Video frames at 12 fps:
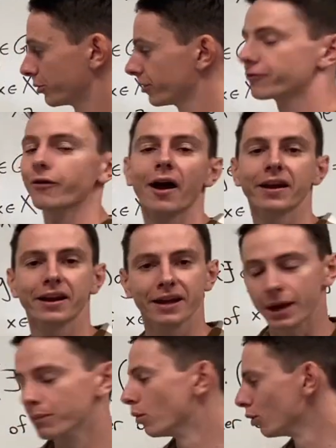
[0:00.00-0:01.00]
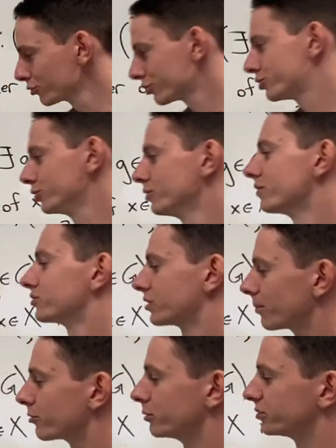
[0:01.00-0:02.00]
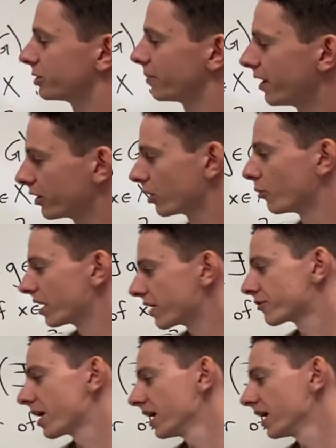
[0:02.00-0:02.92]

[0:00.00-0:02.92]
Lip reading: We are finding a multitude of subgroups depending on whatever